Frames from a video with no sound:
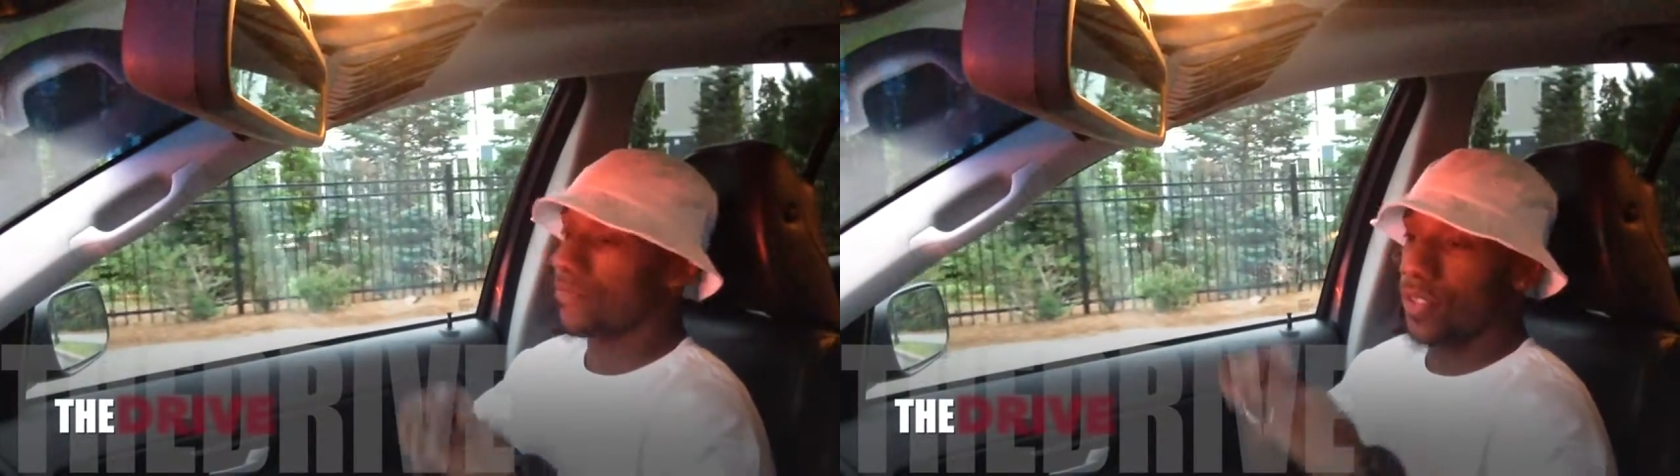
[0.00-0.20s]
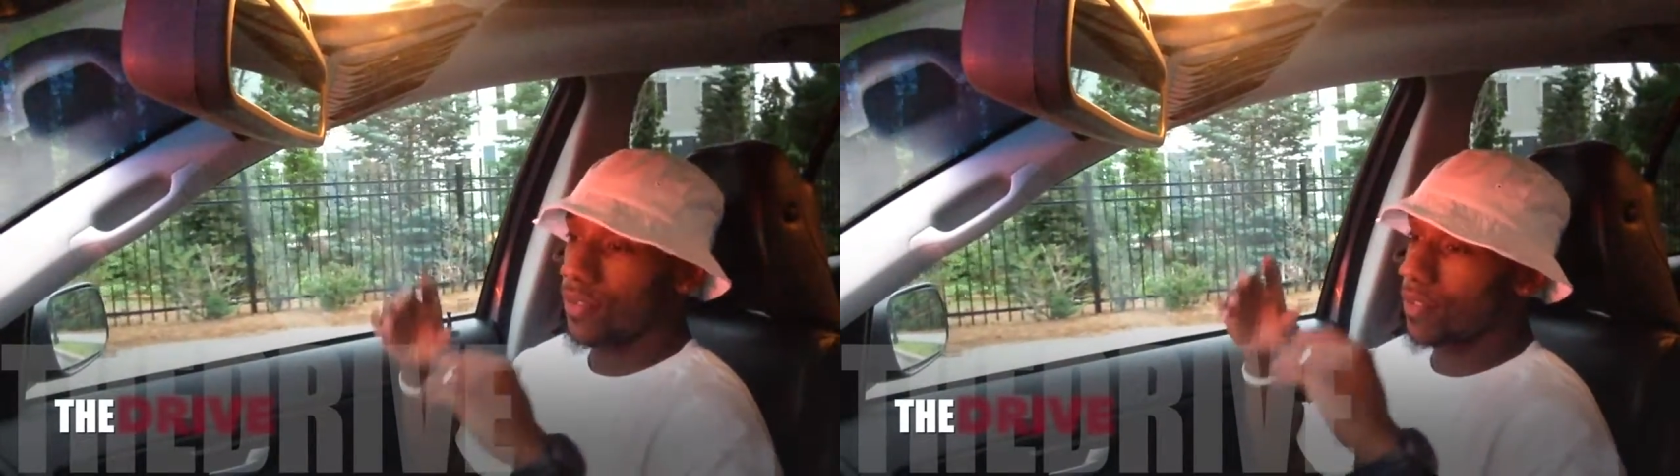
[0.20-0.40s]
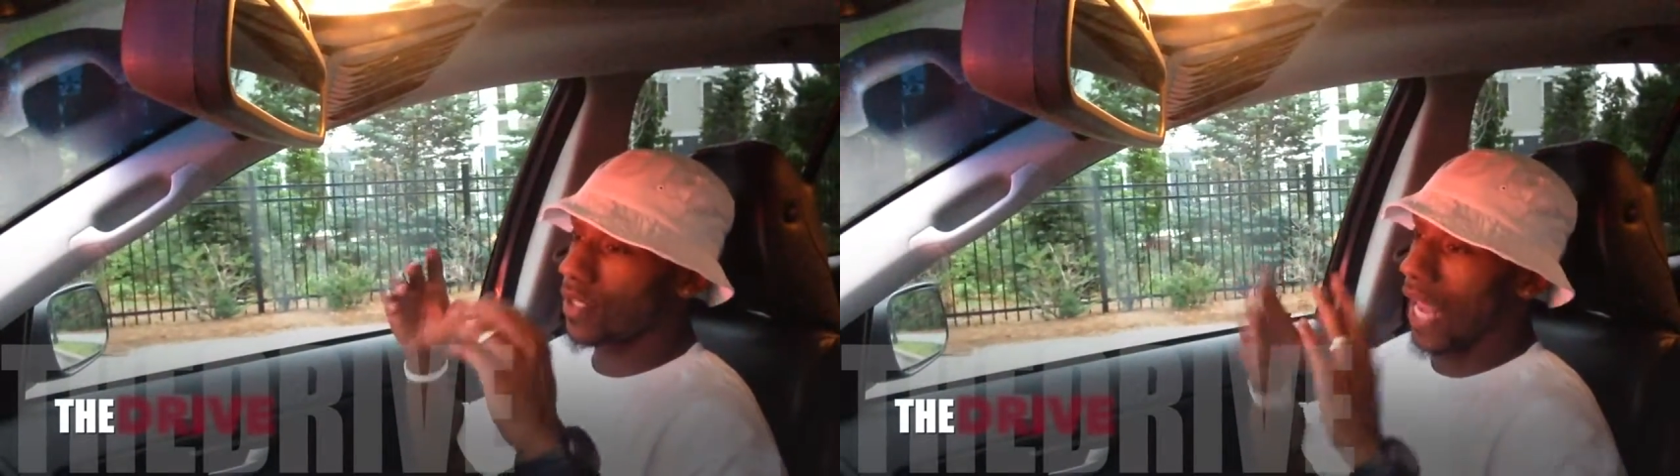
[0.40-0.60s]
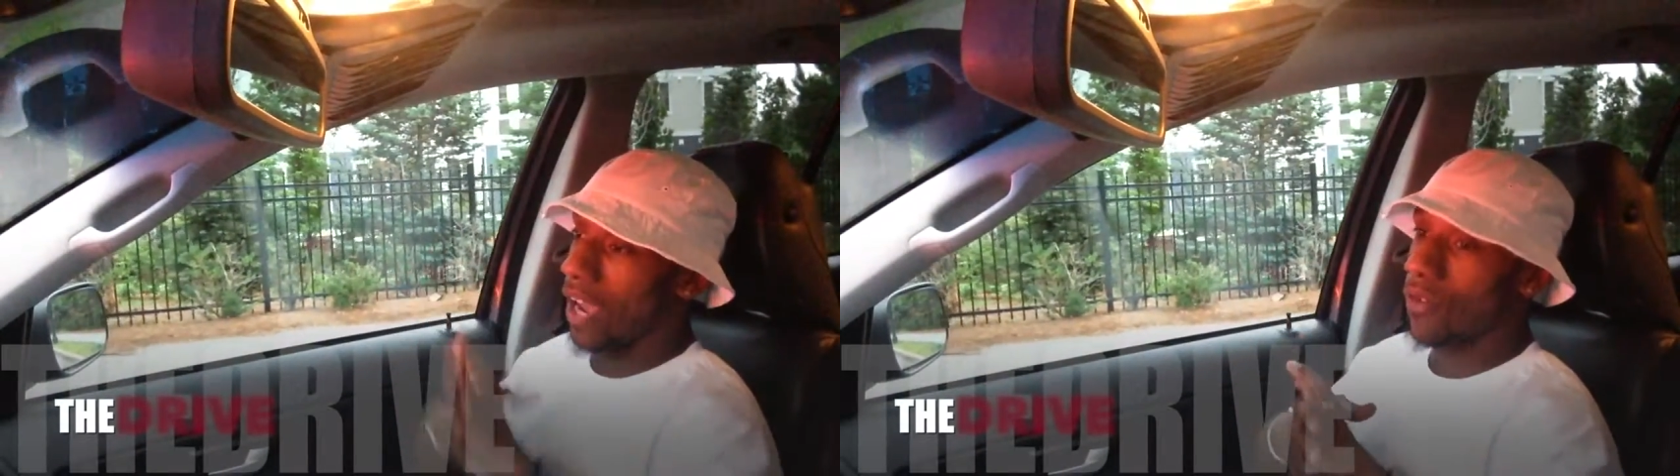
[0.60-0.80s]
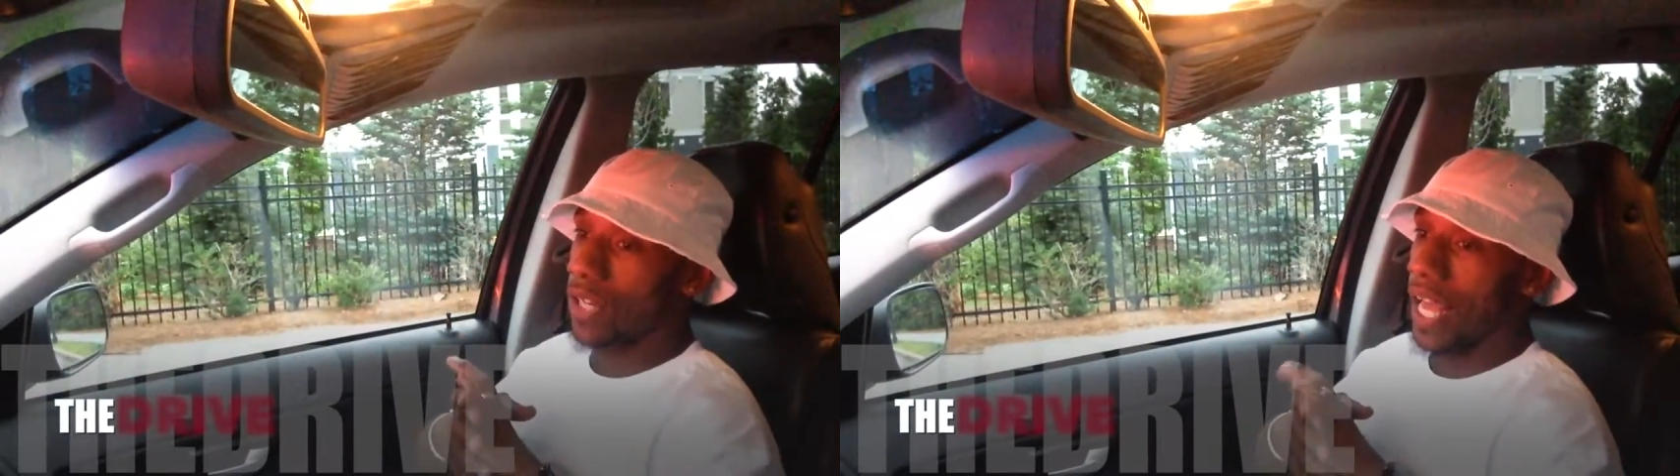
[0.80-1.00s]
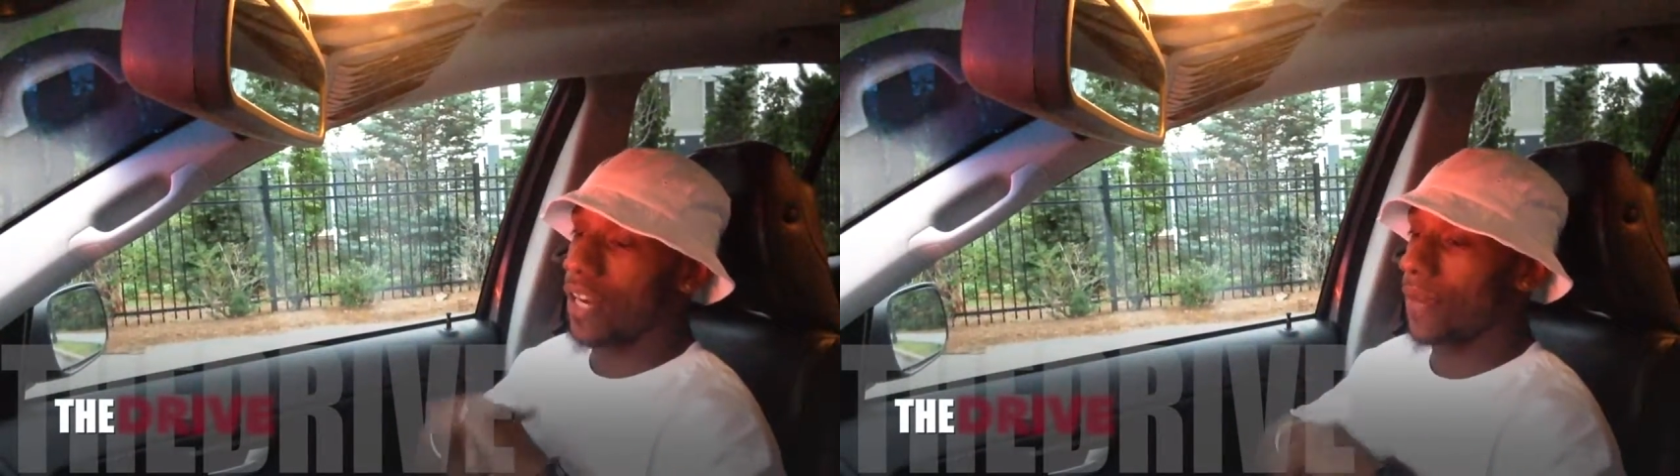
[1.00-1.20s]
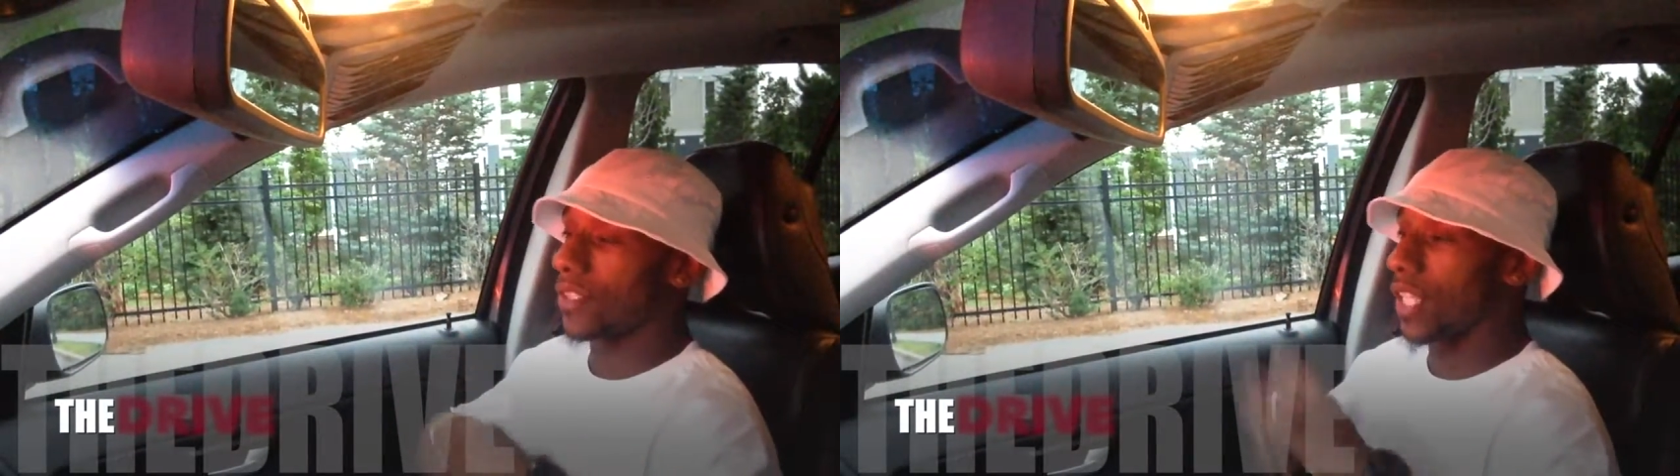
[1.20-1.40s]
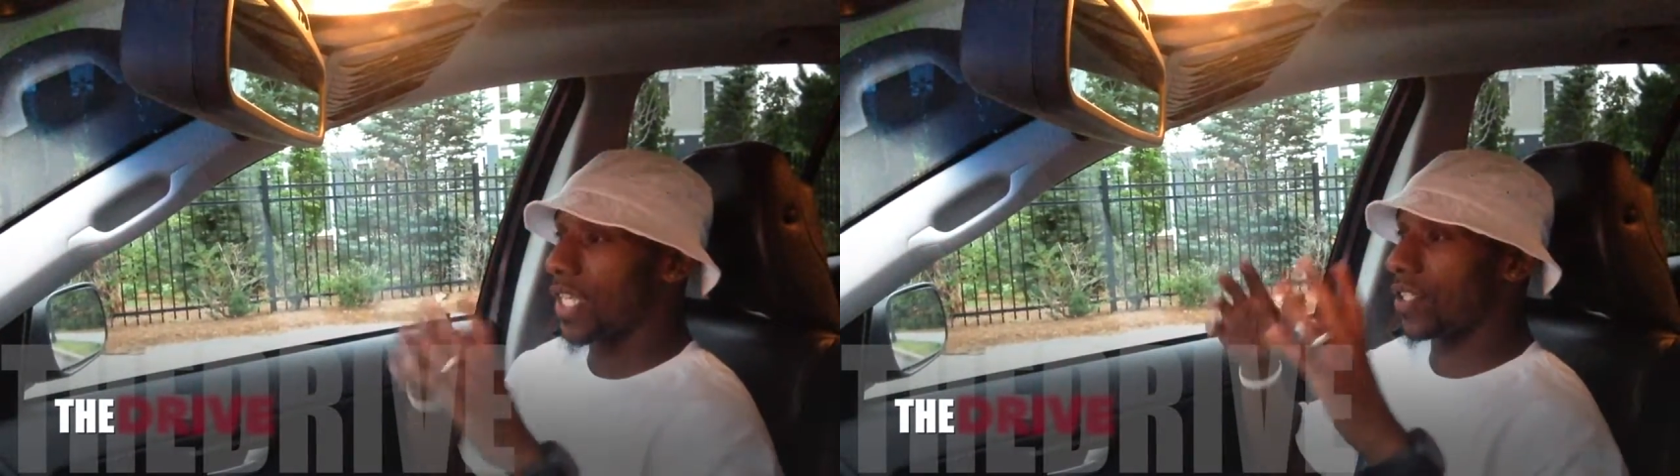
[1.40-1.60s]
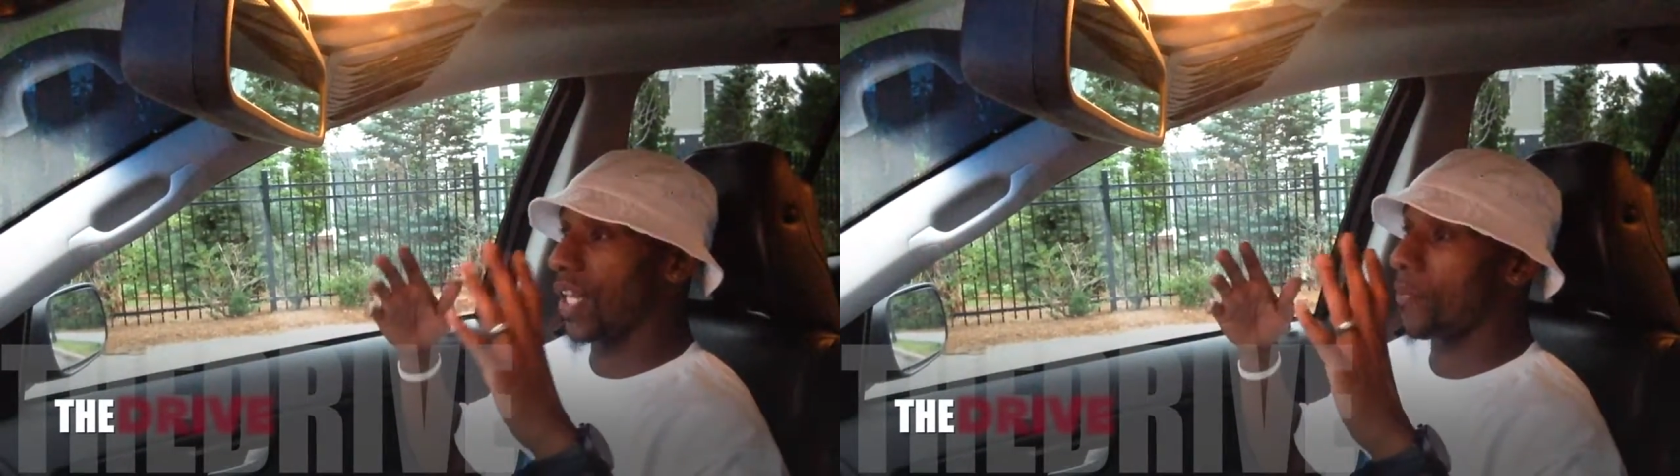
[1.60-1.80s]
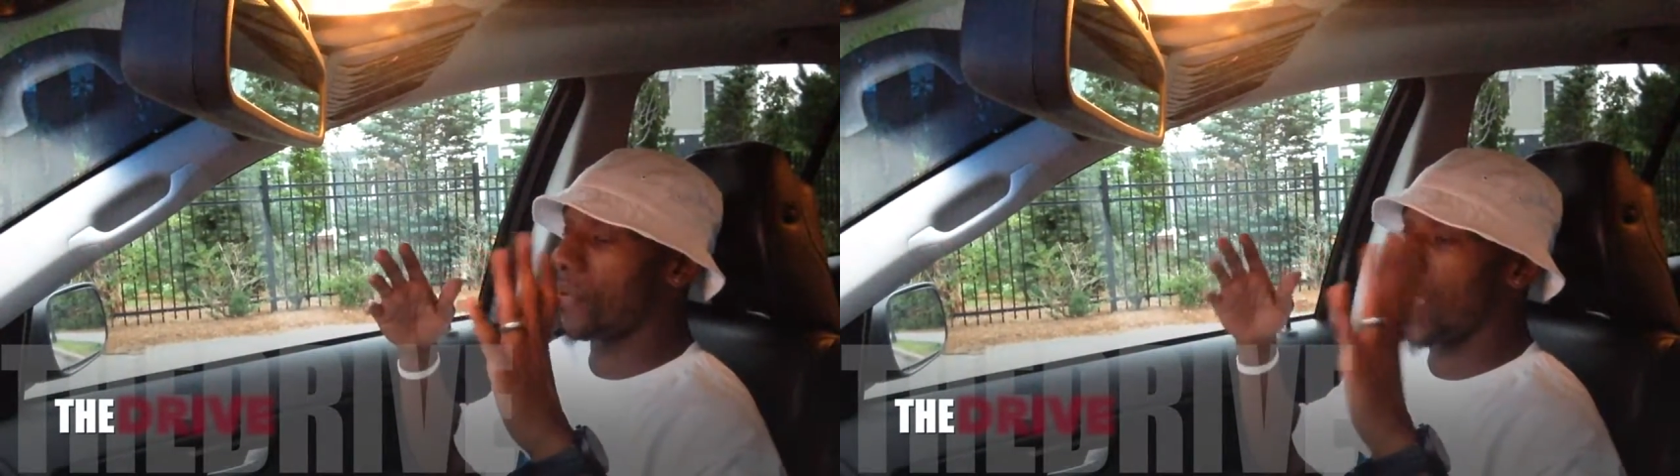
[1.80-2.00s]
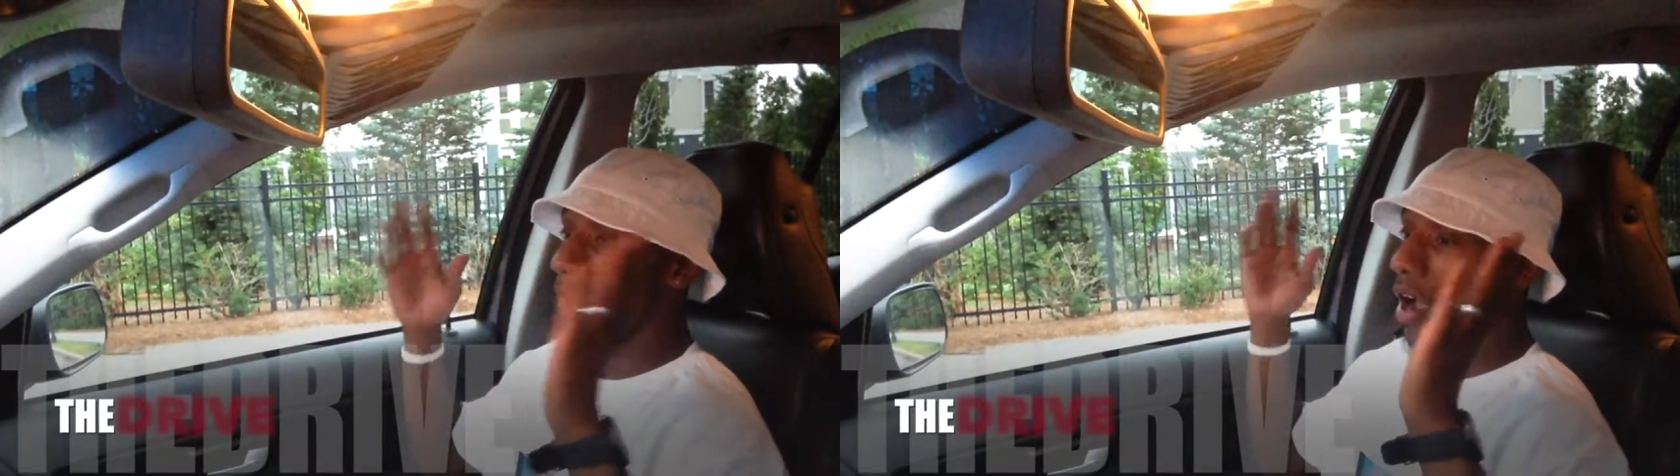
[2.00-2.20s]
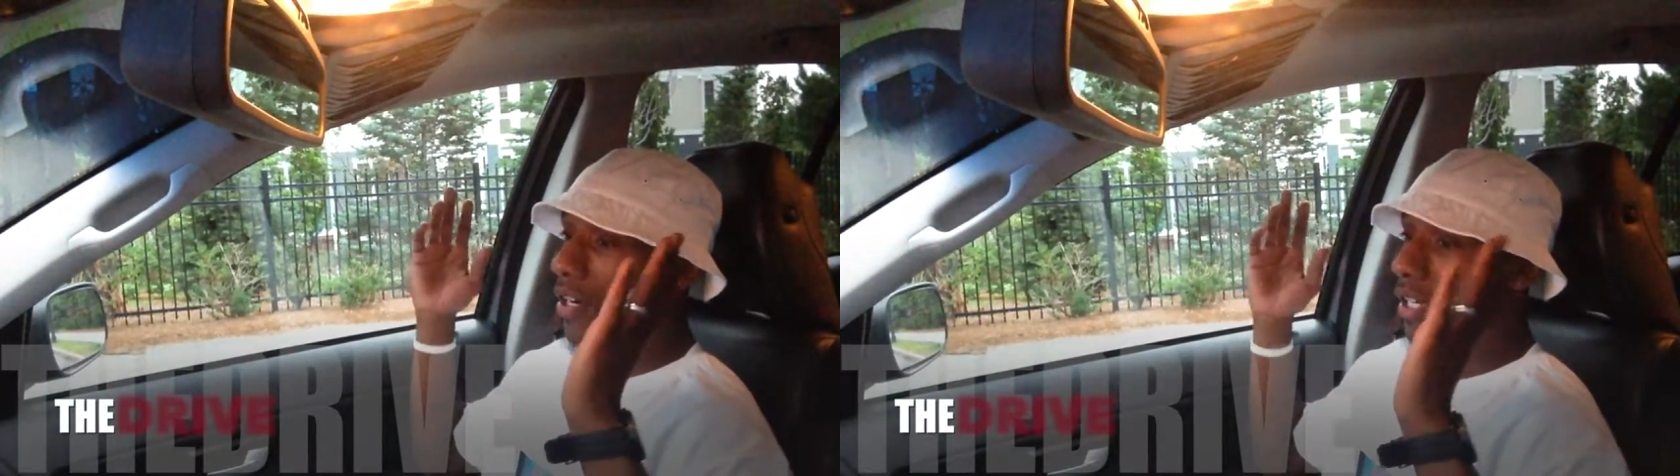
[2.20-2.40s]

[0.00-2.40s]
SoundCloud, everything is Champagne Rod.